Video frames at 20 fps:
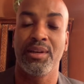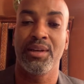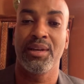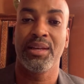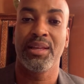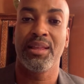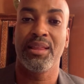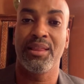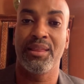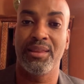
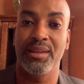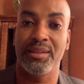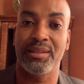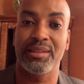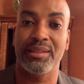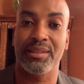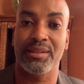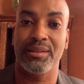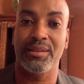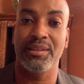
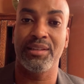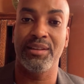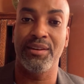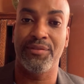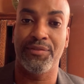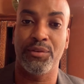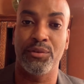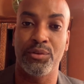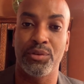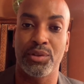this
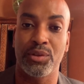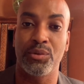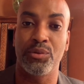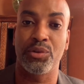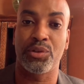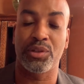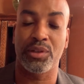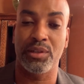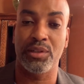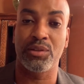eFlow
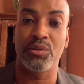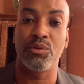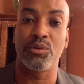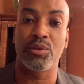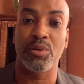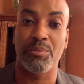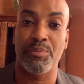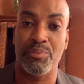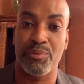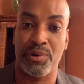solution is going to
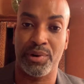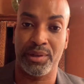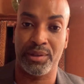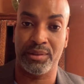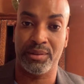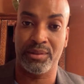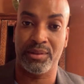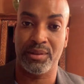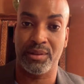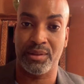bring
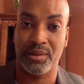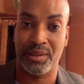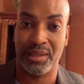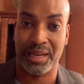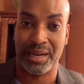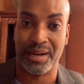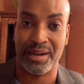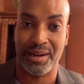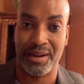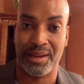to
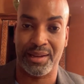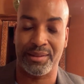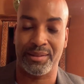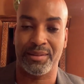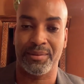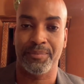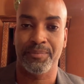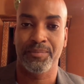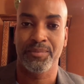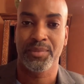that client.
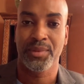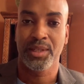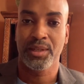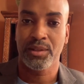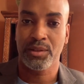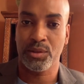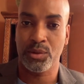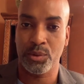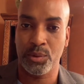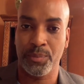
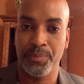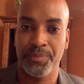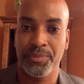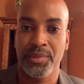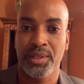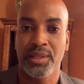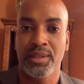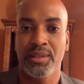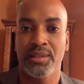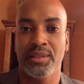So
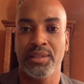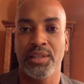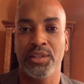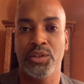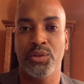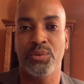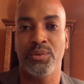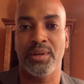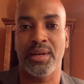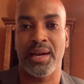stay
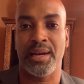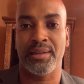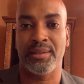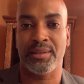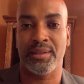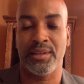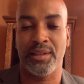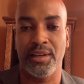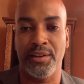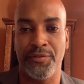tuned, guys,
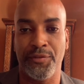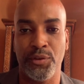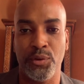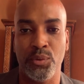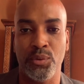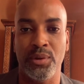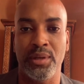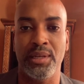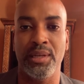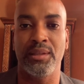and if you
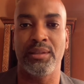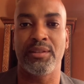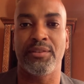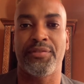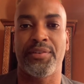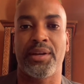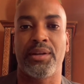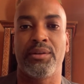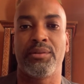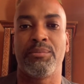need to
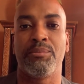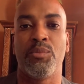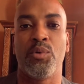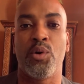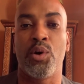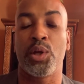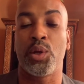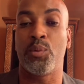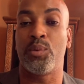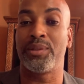find out
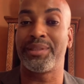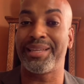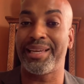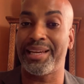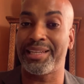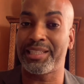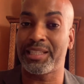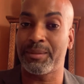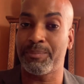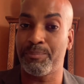more, you want to
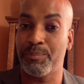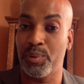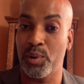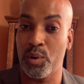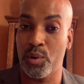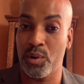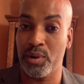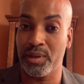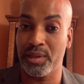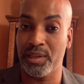
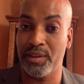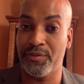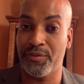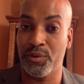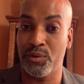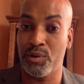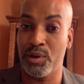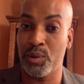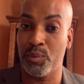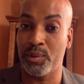explore
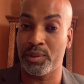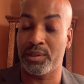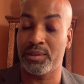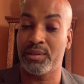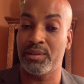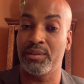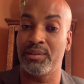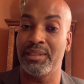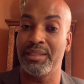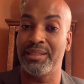eFlow and you want us
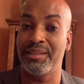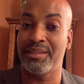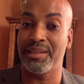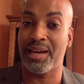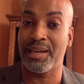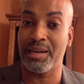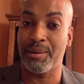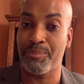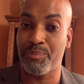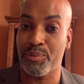to
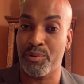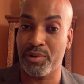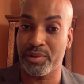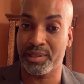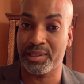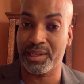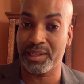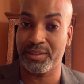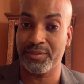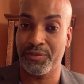design a
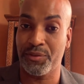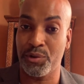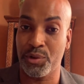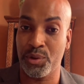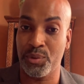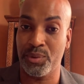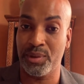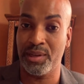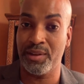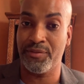process for
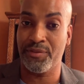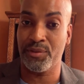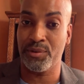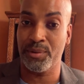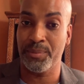you in eFlow,